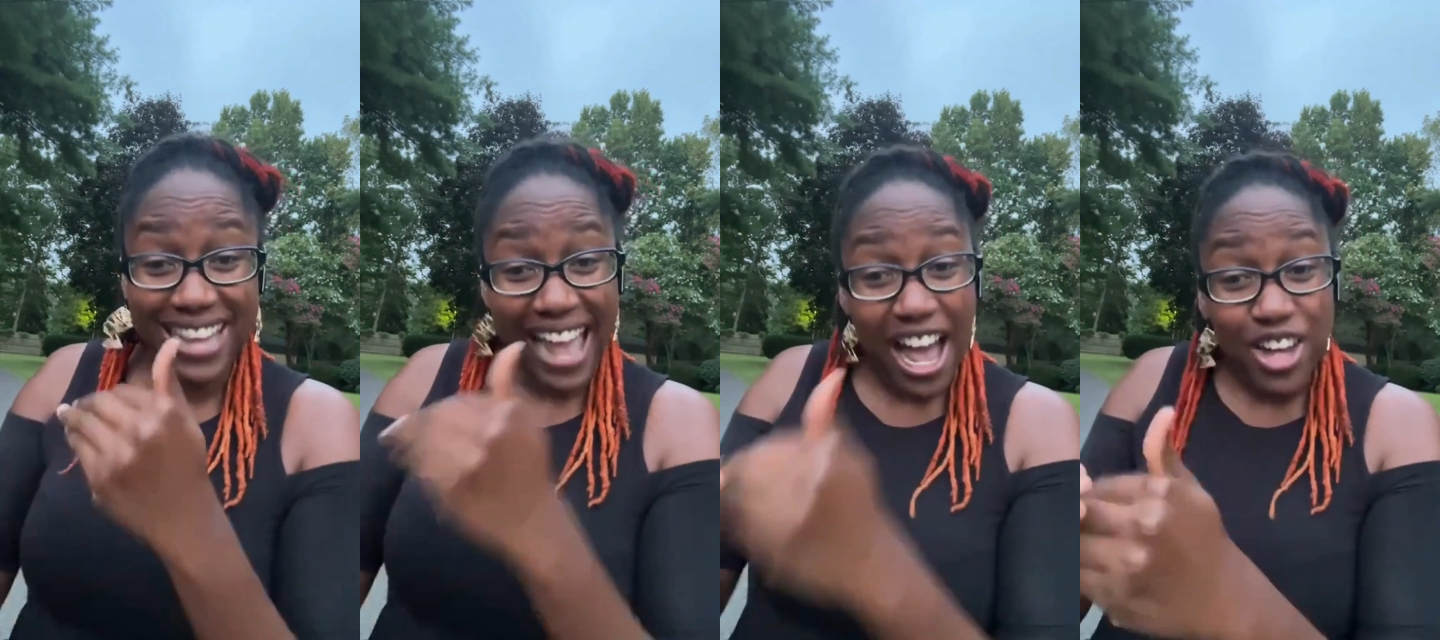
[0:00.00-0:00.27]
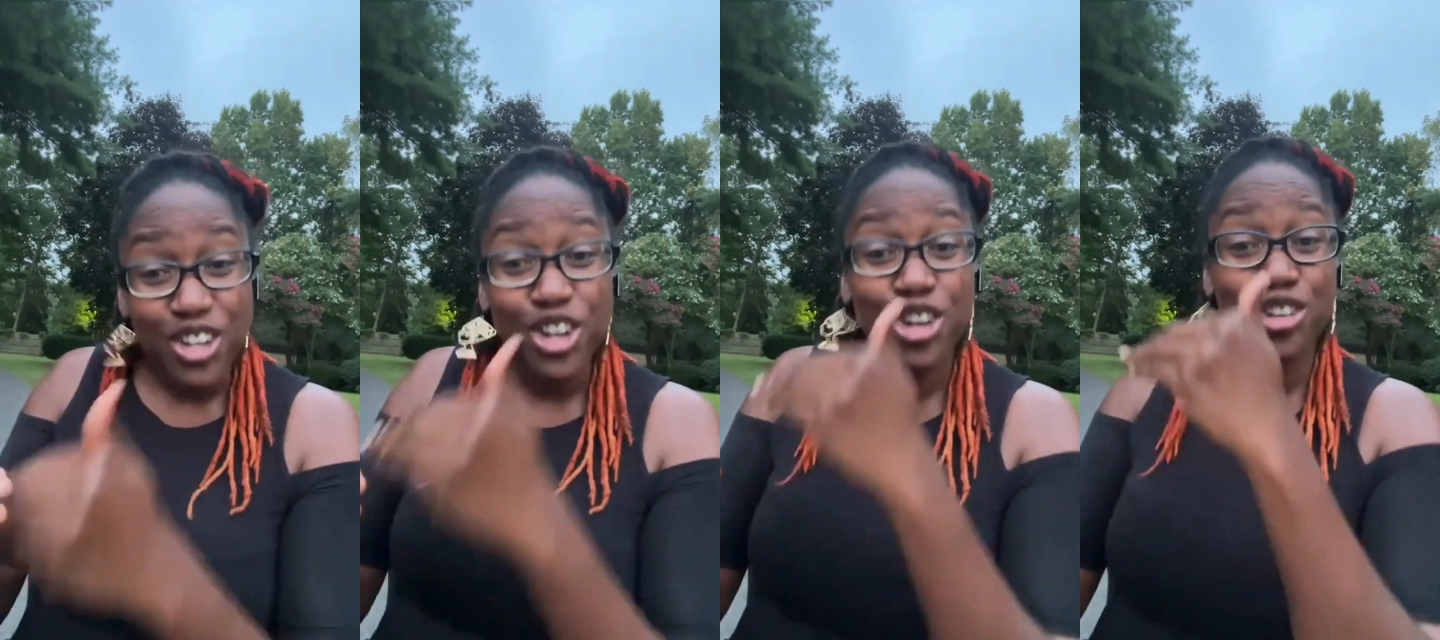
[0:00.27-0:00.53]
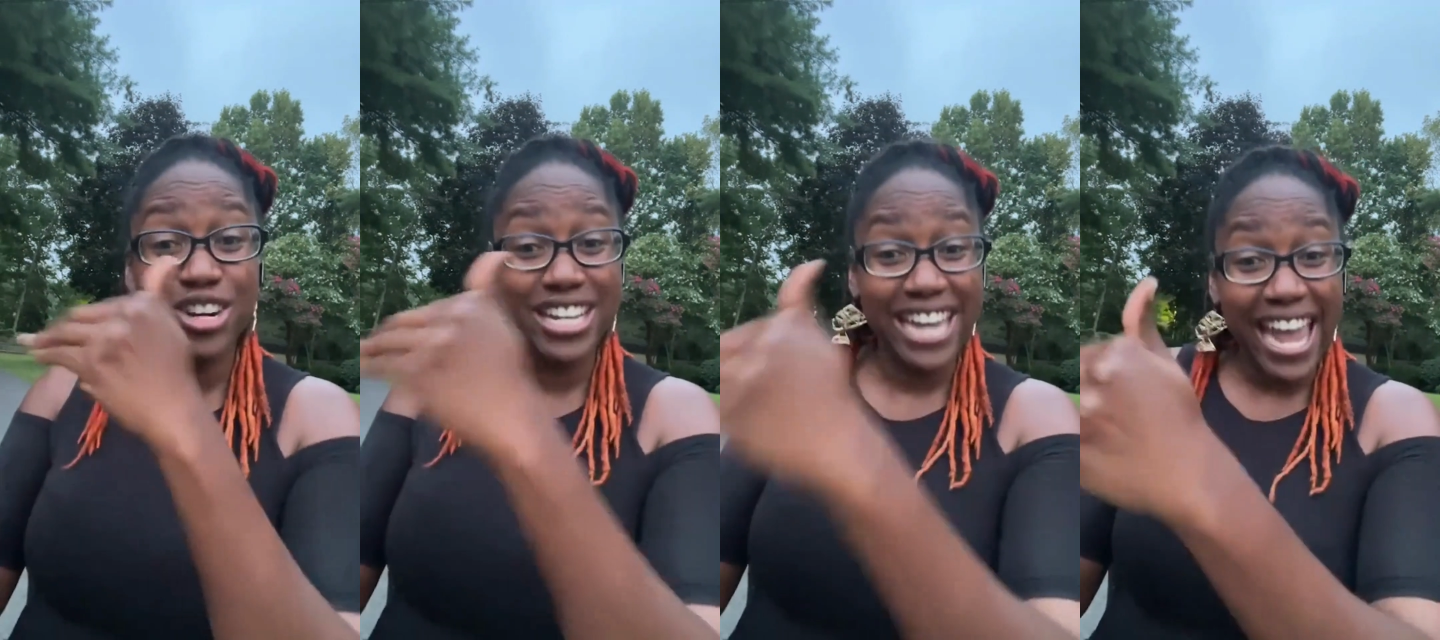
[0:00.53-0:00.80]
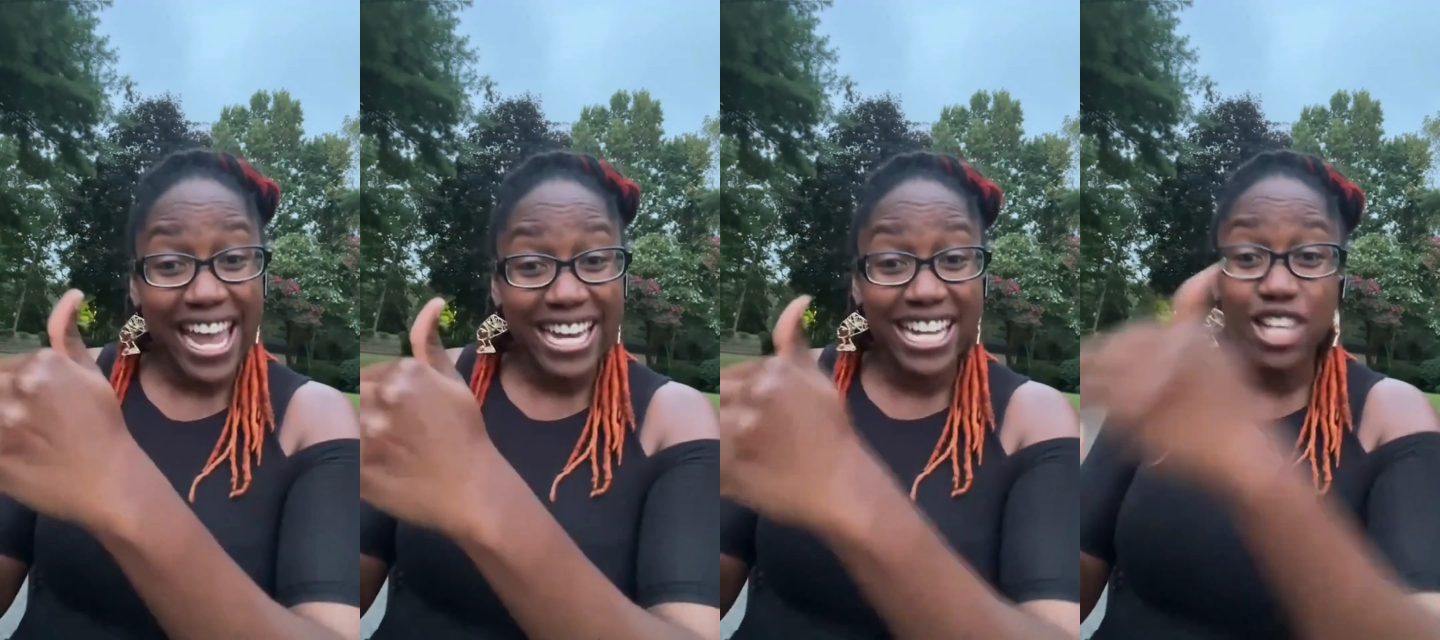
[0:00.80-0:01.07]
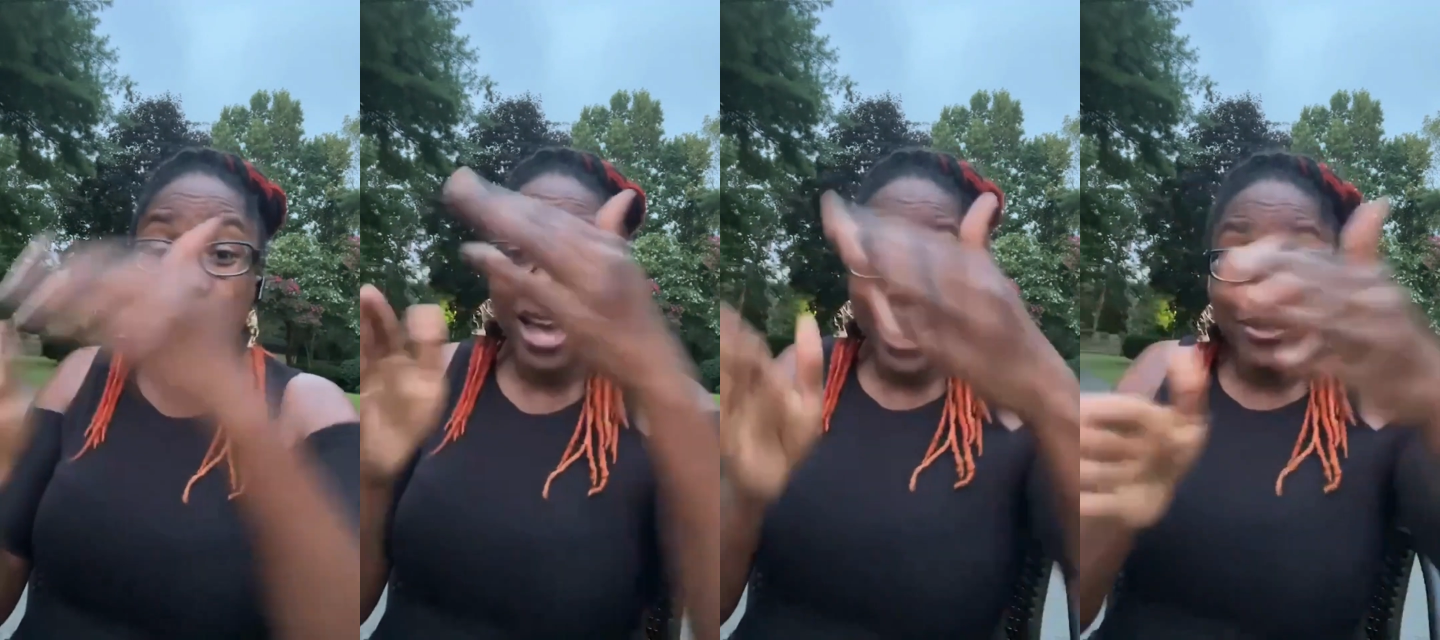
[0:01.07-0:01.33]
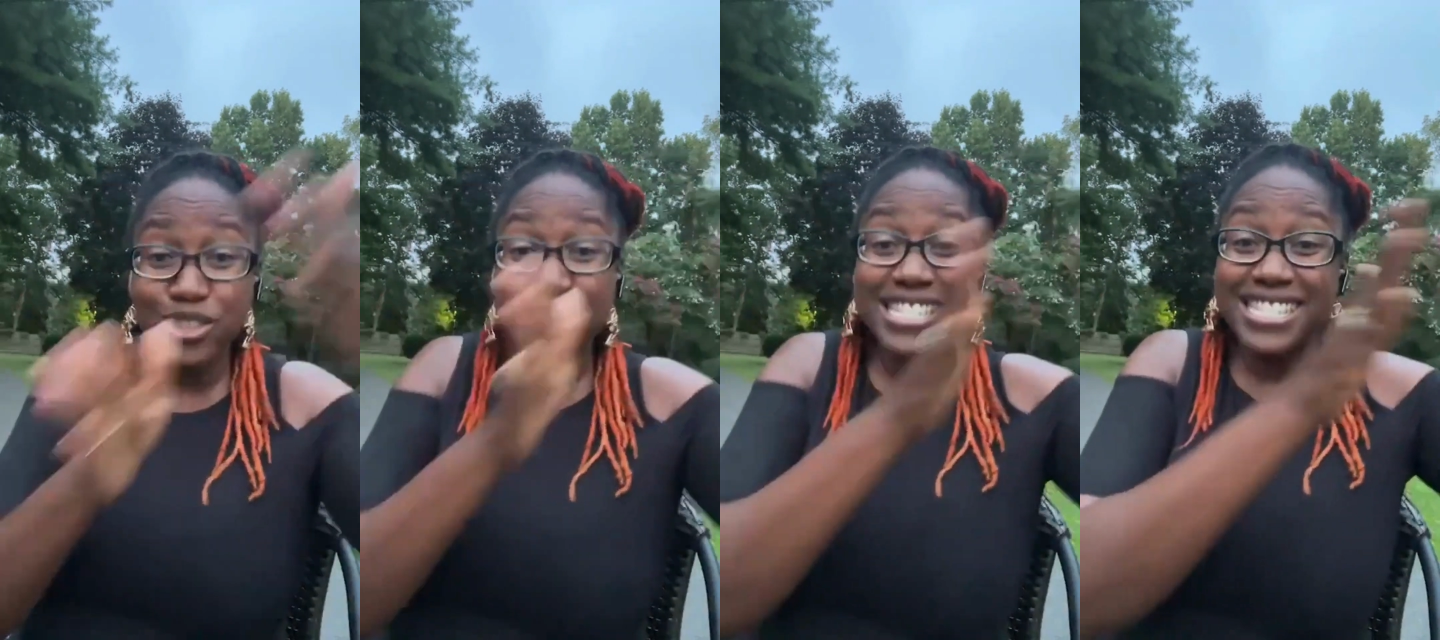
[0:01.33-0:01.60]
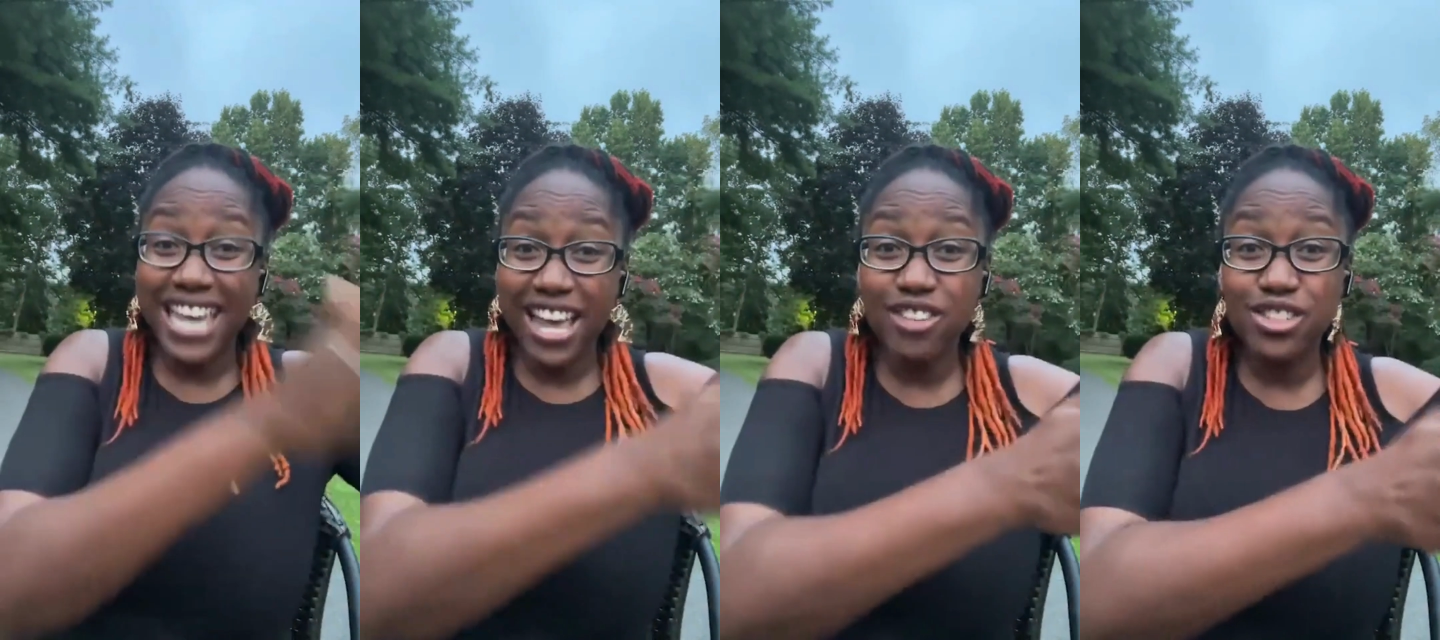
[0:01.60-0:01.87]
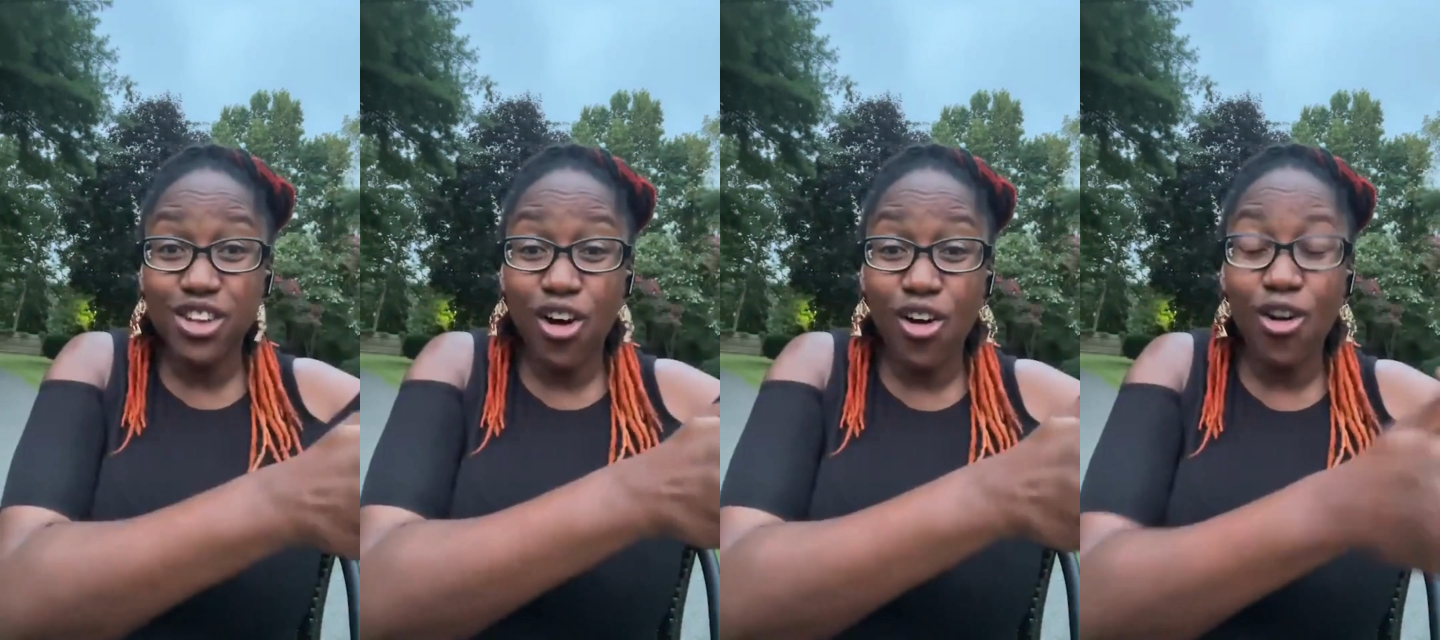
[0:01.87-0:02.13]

now you're creating, you have your sales